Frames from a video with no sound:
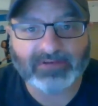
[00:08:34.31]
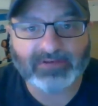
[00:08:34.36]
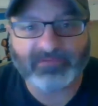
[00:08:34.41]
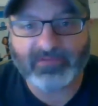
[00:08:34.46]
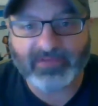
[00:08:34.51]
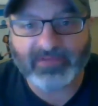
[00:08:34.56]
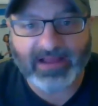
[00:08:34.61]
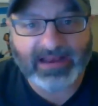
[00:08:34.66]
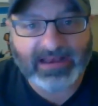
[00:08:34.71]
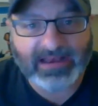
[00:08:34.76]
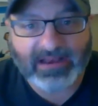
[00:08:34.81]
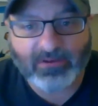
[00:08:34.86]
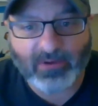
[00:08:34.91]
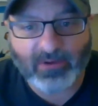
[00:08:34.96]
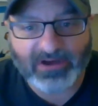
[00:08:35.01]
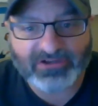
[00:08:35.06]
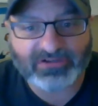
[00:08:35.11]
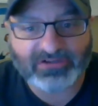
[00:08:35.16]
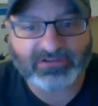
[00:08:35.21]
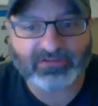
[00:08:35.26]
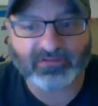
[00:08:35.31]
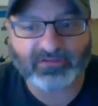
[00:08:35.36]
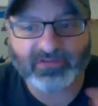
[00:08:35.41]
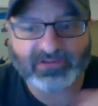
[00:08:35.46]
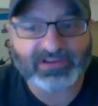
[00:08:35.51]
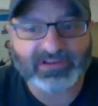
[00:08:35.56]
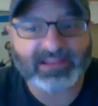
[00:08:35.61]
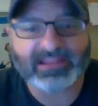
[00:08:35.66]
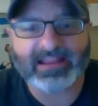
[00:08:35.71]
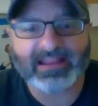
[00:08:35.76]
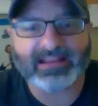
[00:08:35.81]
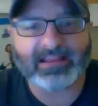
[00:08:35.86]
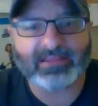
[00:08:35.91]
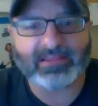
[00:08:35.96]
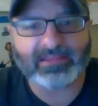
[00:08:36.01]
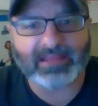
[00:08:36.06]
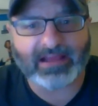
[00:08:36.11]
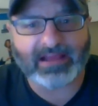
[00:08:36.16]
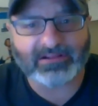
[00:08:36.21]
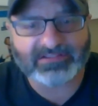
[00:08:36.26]
If you've got any questions or if there's anything
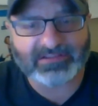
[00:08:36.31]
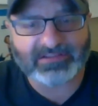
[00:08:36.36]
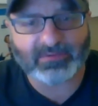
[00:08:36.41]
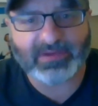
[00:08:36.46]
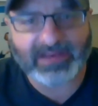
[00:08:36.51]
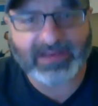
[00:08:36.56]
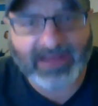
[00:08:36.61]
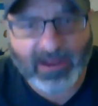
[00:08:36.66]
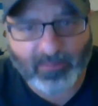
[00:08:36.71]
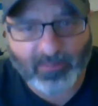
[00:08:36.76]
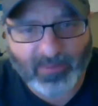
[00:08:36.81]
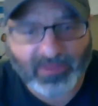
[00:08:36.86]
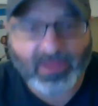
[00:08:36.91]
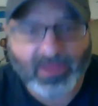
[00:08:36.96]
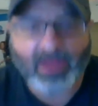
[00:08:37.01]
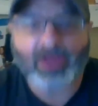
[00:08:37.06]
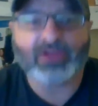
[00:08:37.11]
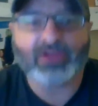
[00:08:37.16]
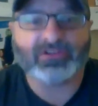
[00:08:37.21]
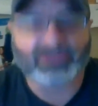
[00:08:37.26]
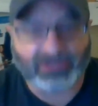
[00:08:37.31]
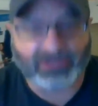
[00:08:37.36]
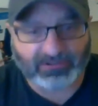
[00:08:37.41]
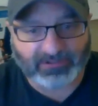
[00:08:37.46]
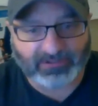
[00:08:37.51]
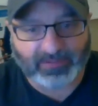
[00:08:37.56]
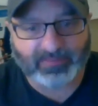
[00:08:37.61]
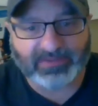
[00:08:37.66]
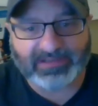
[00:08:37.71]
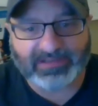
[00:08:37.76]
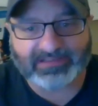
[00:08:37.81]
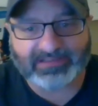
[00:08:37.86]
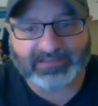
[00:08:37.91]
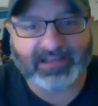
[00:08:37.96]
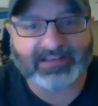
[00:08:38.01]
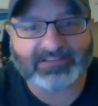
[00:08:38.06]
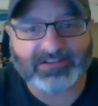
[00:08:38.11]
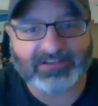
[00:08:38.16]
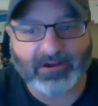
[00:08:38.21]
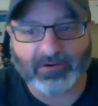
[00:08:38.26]
else that we can help with, certainly, please
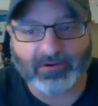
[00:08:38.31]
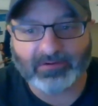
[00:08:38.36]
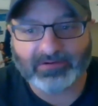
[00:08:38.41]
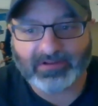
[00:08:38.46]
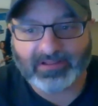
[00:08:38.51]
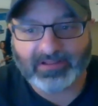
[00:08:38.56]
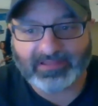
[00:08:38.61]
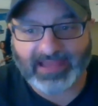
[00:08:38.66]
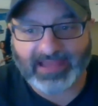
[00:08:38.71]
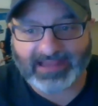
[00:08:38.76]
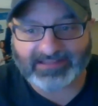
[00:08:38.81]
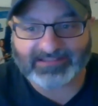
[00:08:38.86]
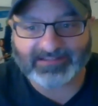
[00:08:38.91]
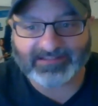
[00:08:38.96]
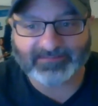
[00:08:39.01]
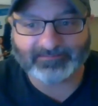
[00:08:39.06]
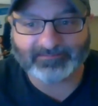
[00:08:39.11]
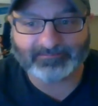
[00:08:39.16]
let us know. Thanks.